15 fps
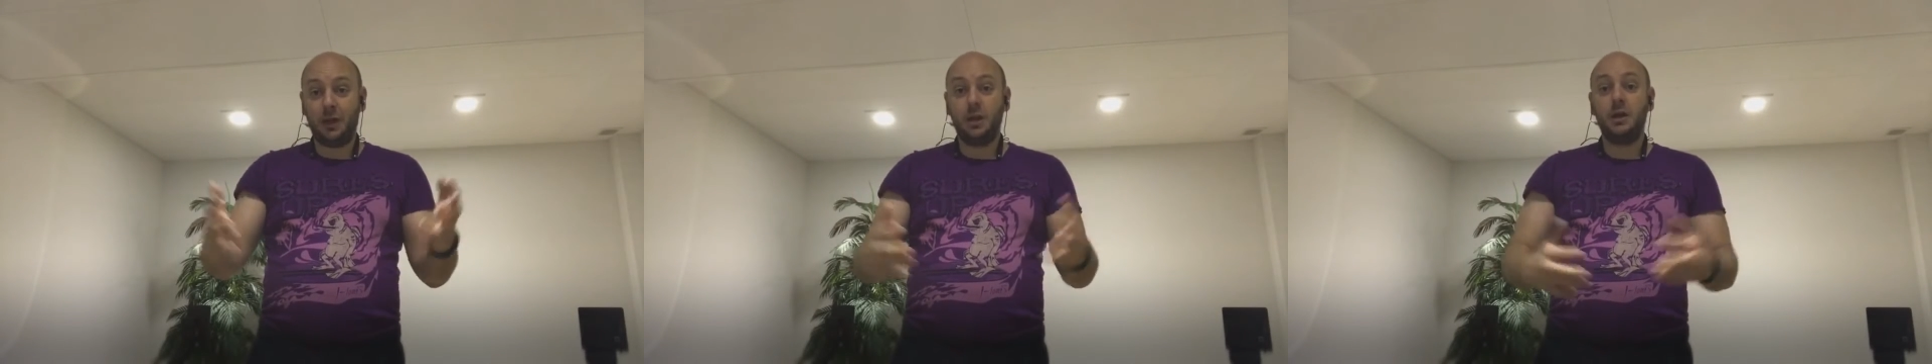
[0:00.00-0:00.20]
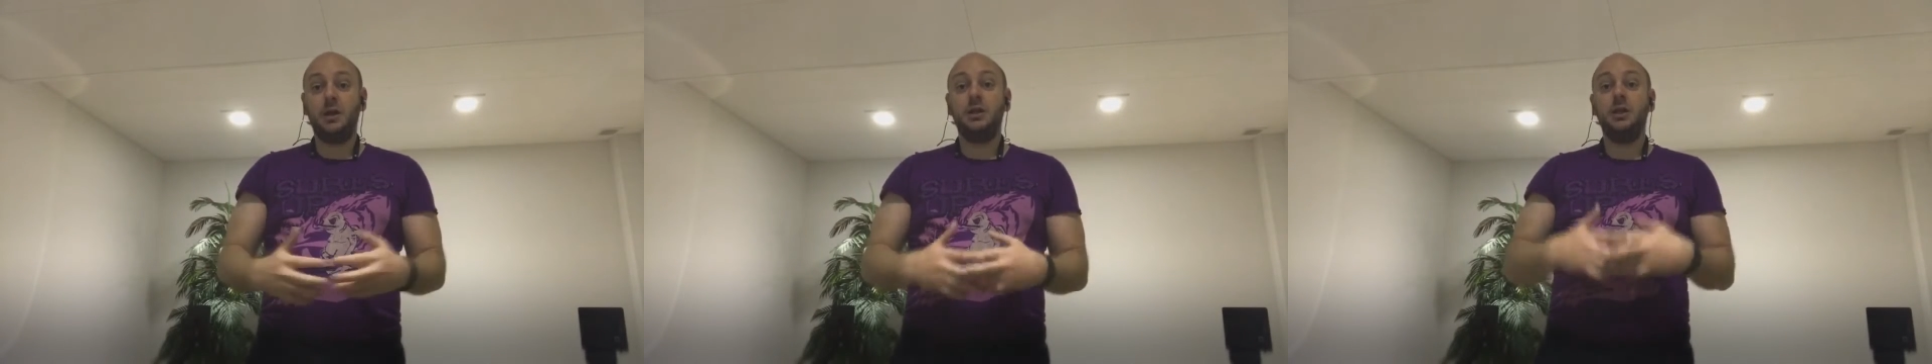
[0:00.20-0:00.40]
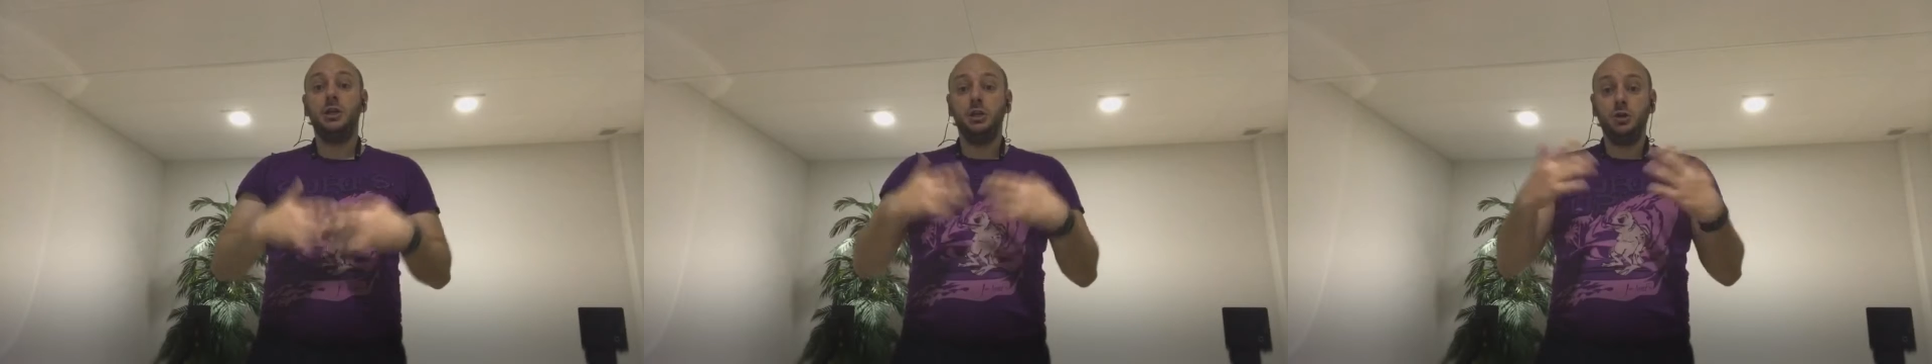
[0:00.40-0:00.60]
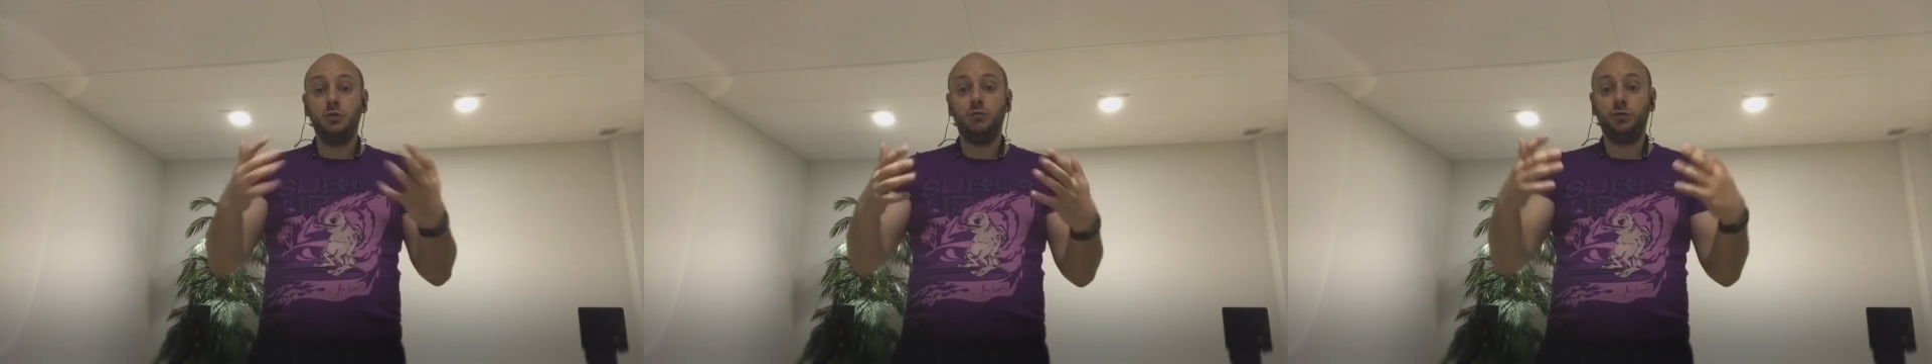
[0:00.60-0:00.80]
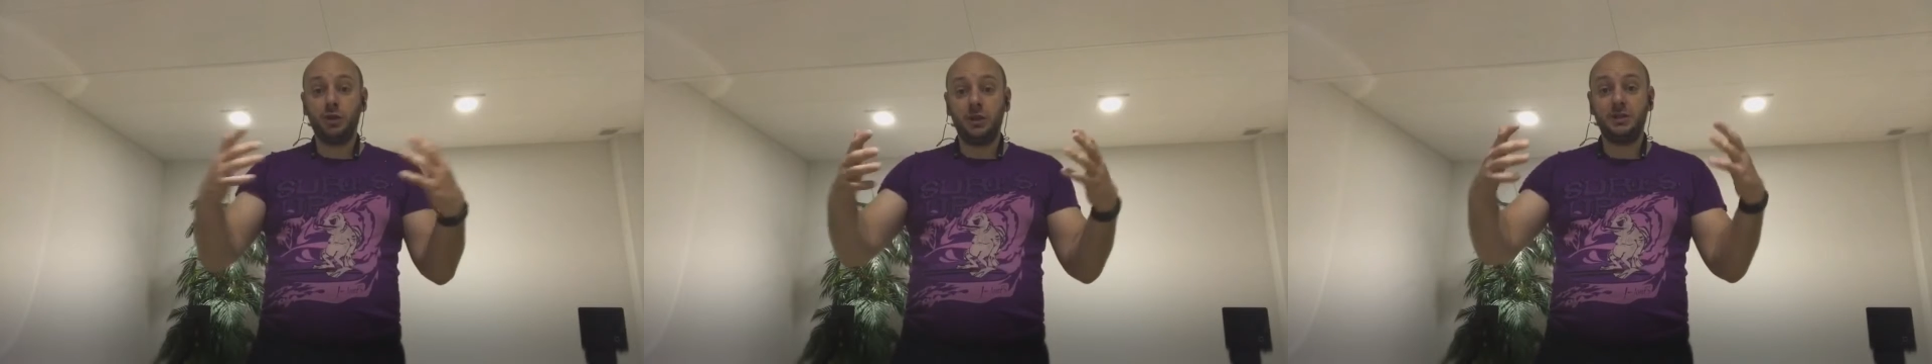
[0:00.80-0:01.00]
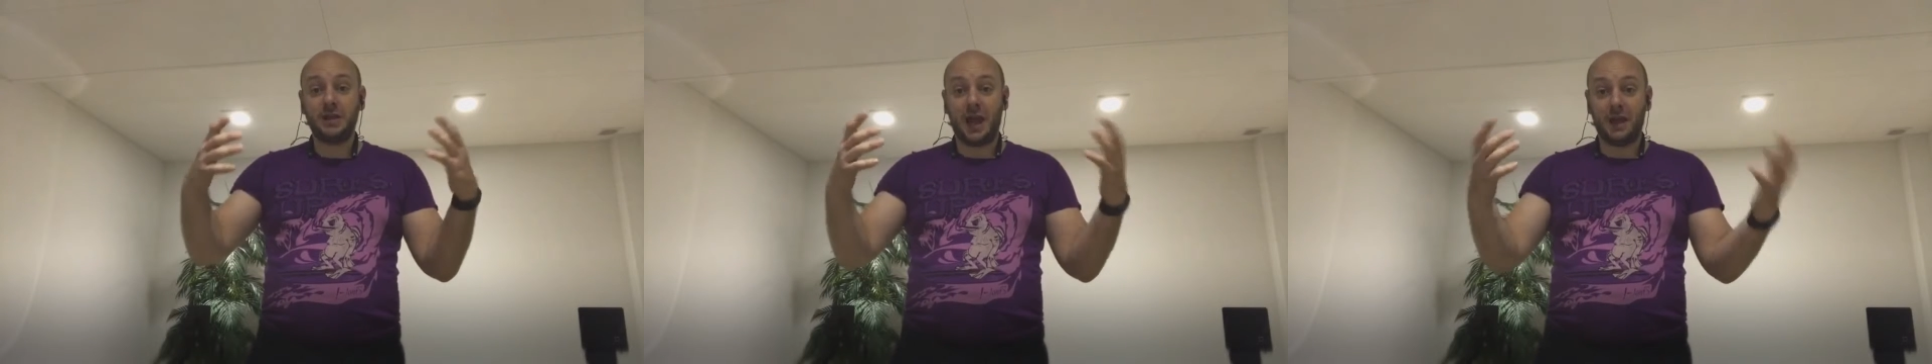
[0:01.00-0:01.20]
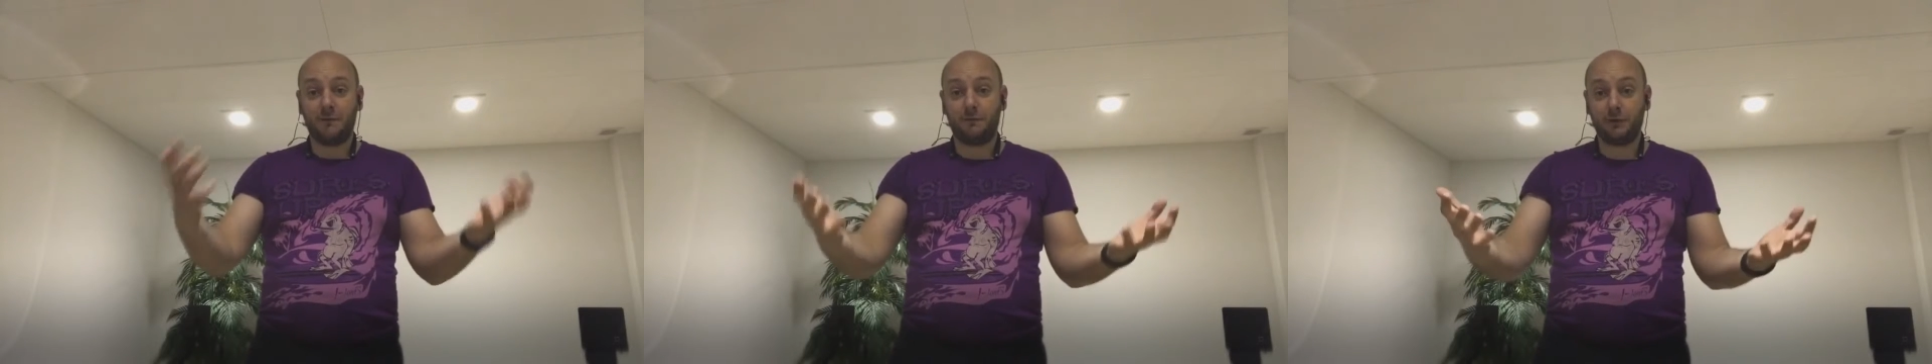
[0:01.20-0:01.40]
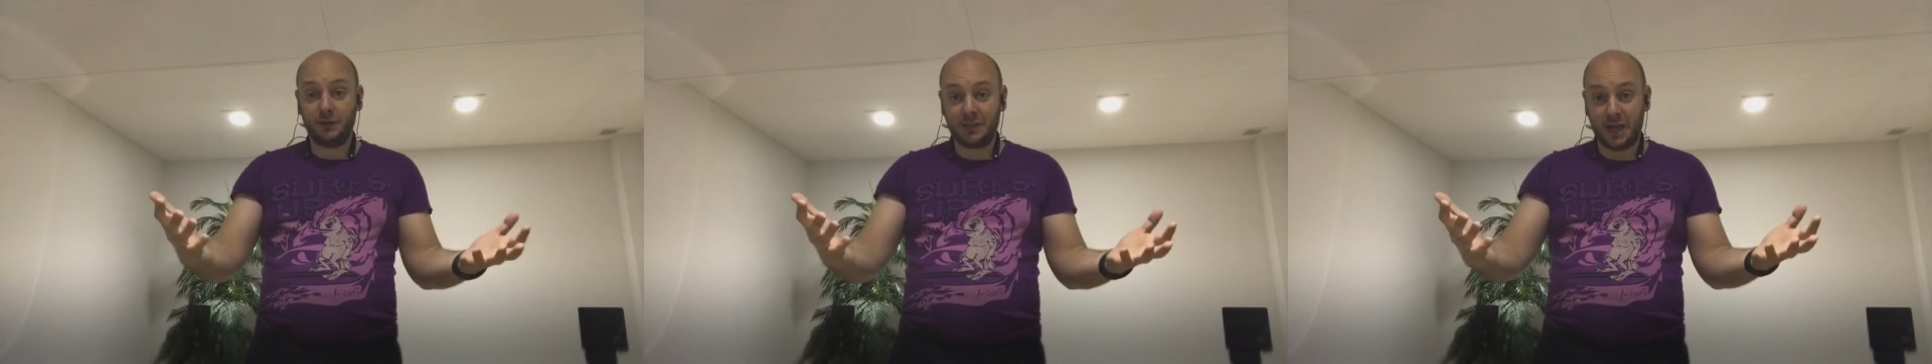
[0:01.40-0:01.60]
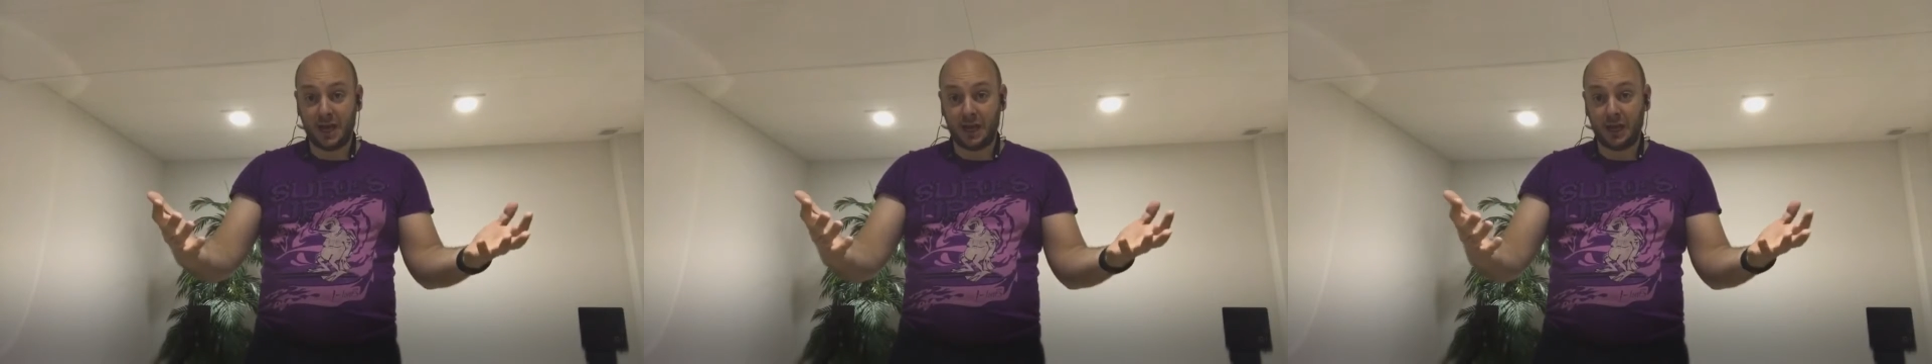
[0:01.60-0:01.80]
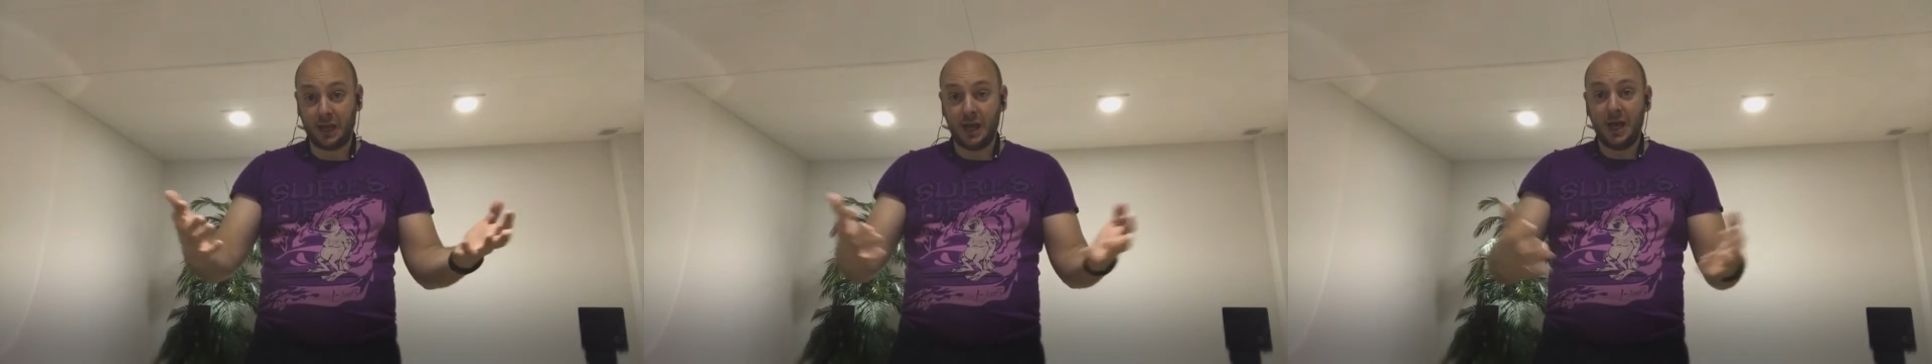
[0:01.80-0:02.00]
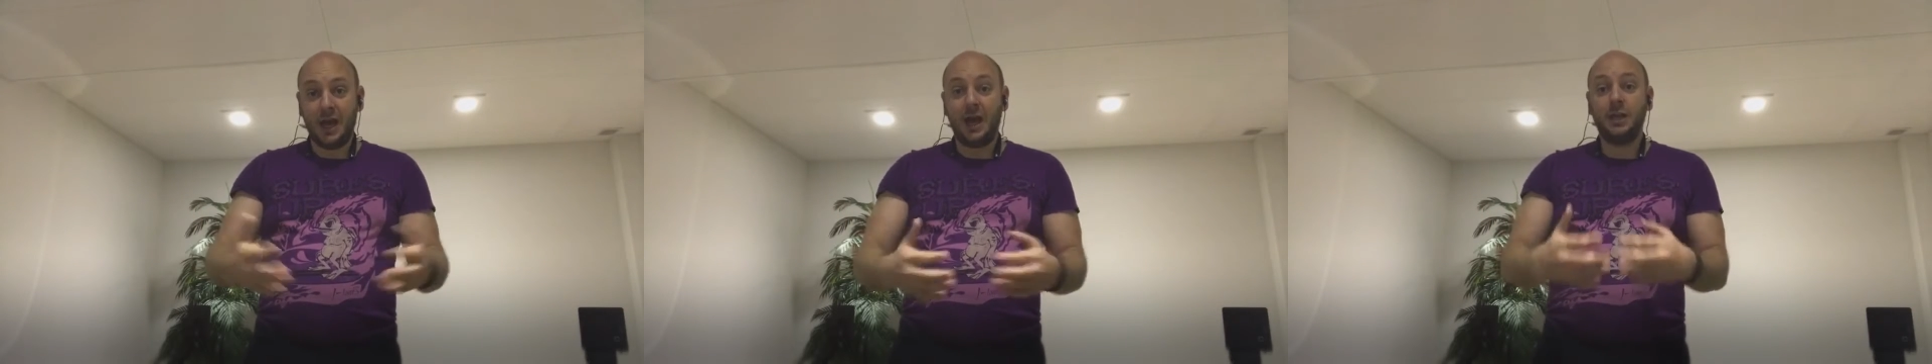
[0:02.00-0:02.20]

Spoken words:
learning new things every day